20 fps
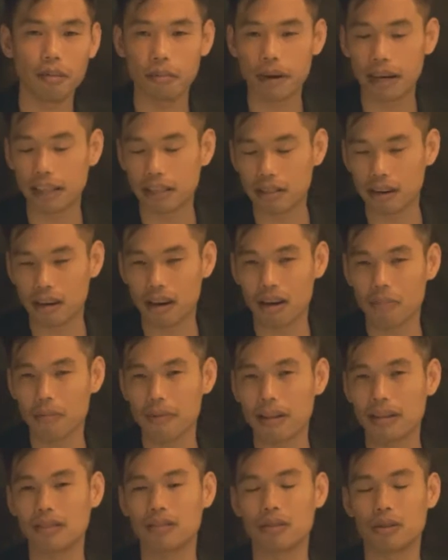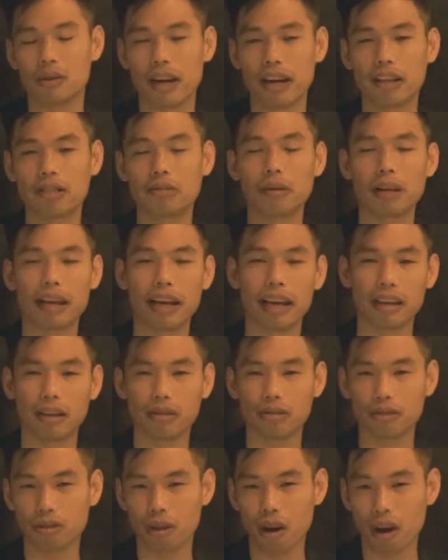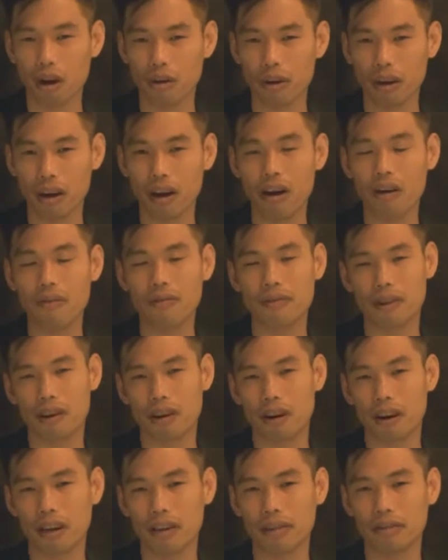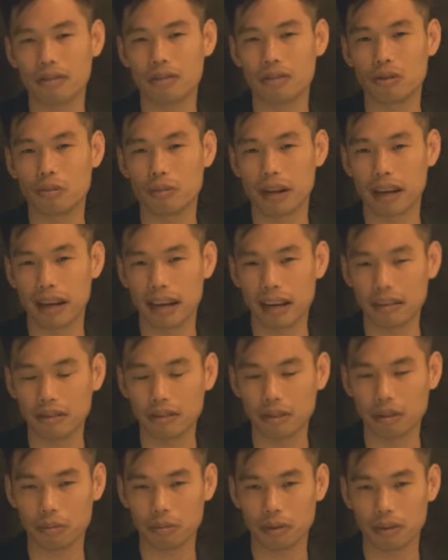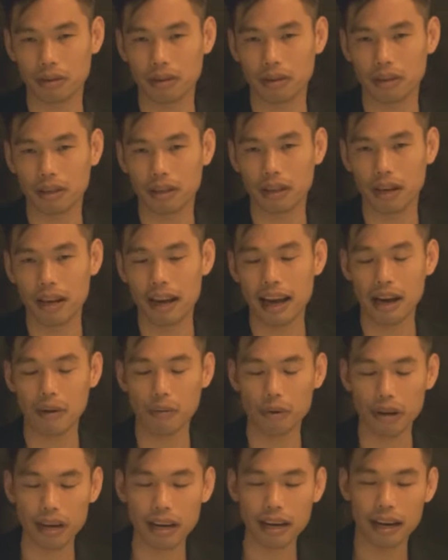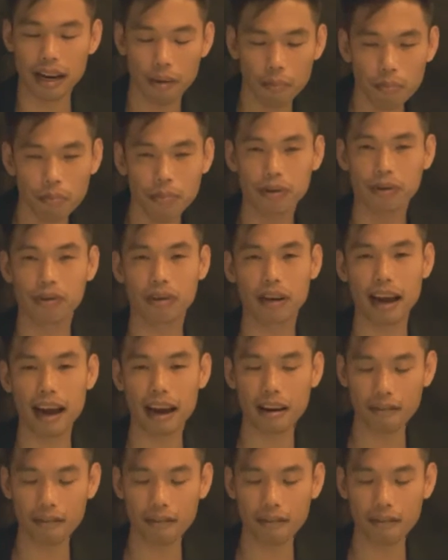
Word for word: My job is to explain the story of the artist to my customer, and we numbered